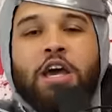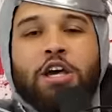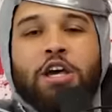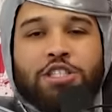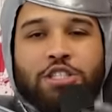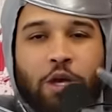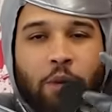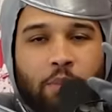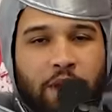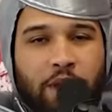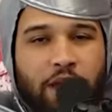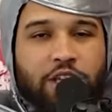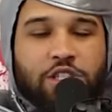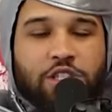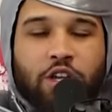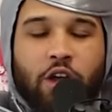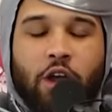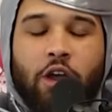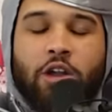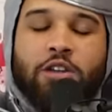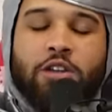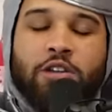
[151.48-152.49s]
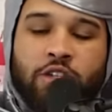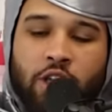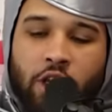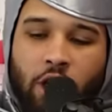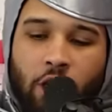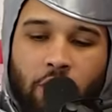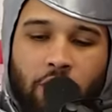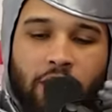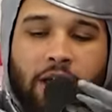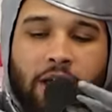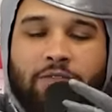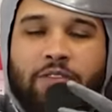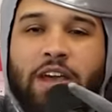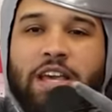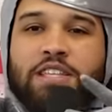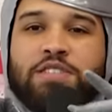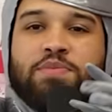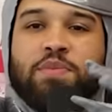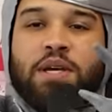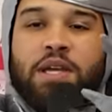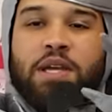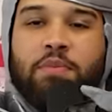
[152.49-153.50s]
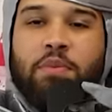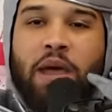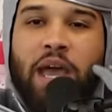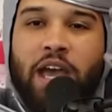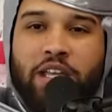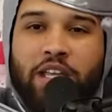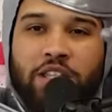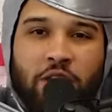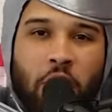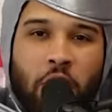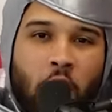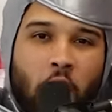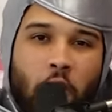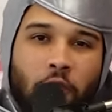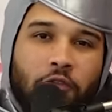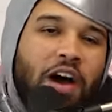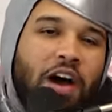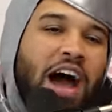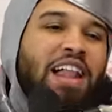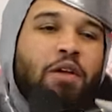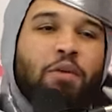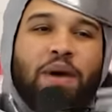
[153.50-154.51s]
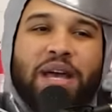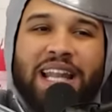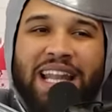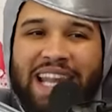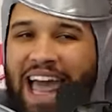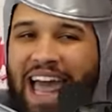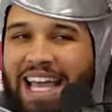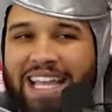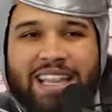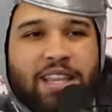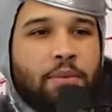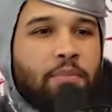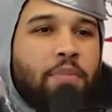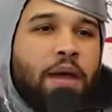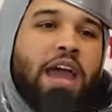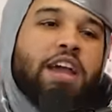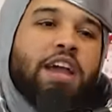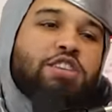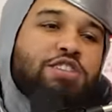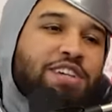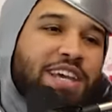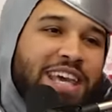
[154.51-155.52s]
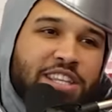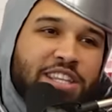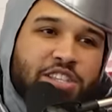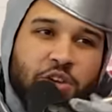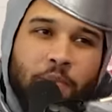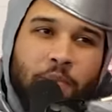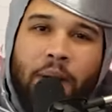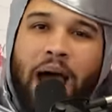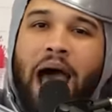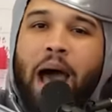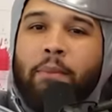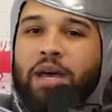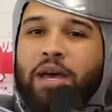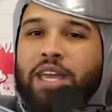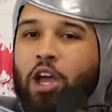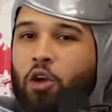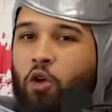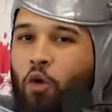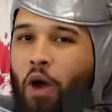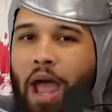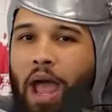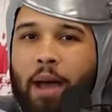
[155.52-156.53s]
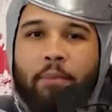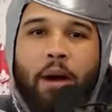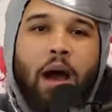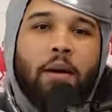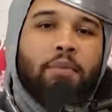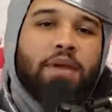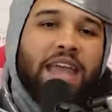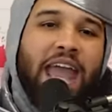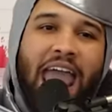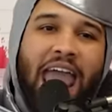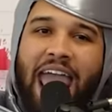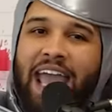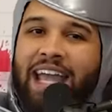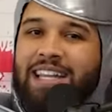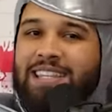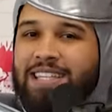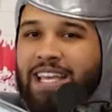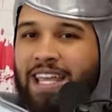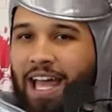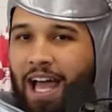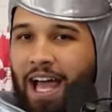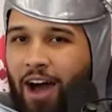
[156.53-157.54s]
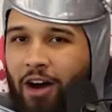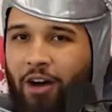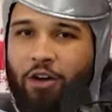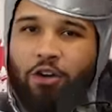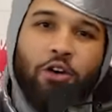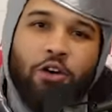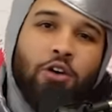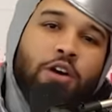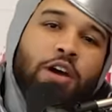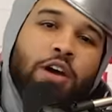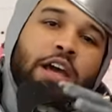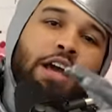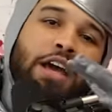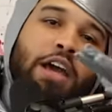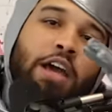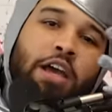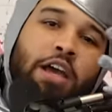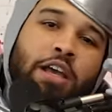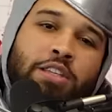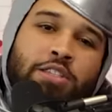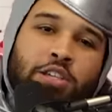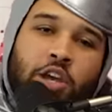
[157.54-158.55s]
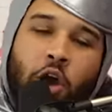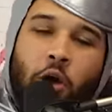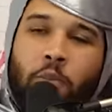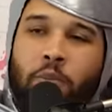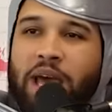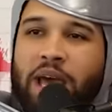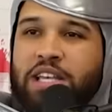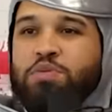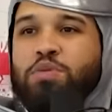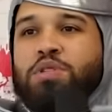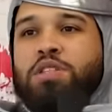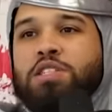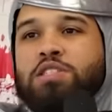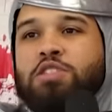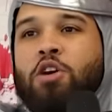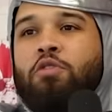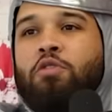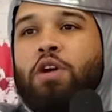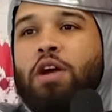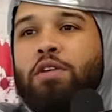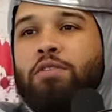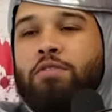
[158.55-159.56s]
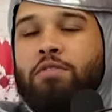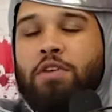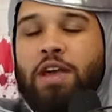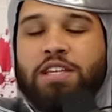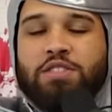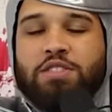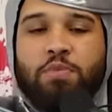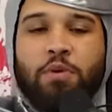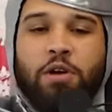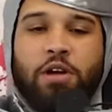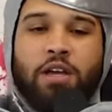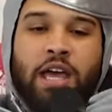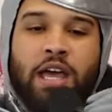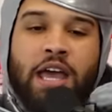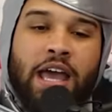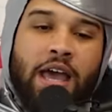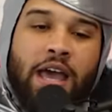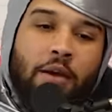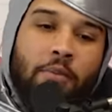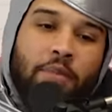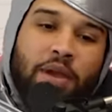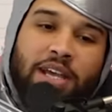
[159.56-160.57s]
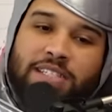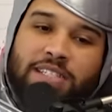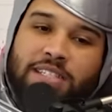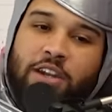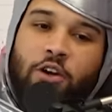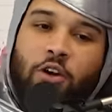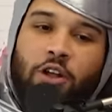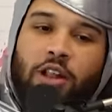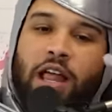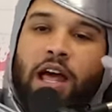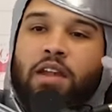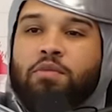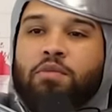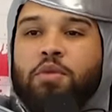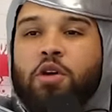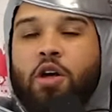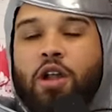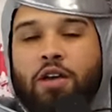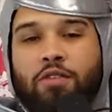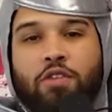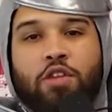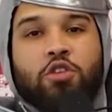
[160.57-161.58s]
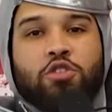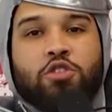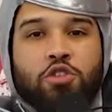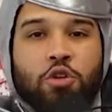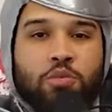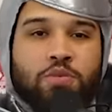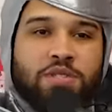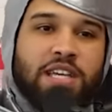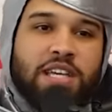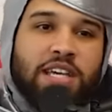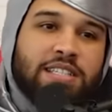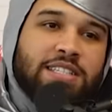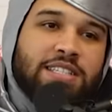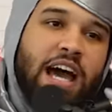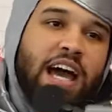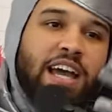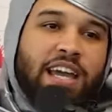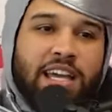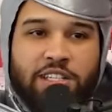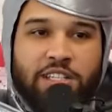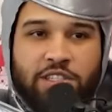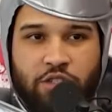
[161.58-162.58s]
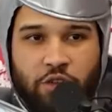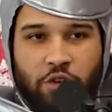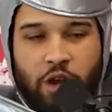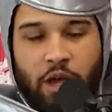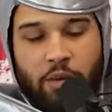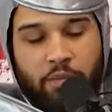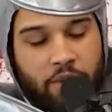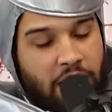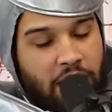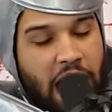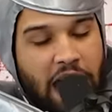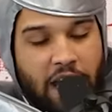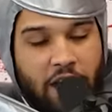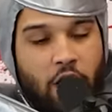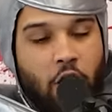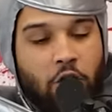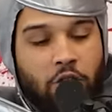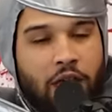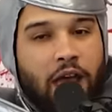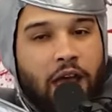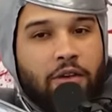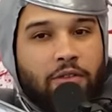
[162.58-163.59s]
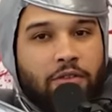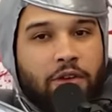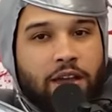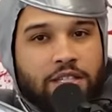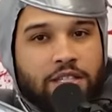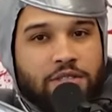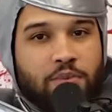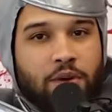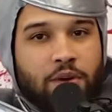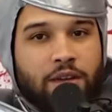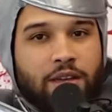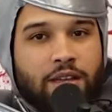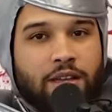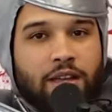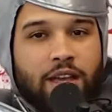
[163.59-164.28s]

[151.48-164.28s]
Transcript: So be sure to go to that Facebook page, follow it, like the page, get your mama, your grandmama, your auntie, your uncle to go mess with us over at Facebook, because I know a lot of them don't have YouTube, TikTok, Instagram, but I know they have Facebook.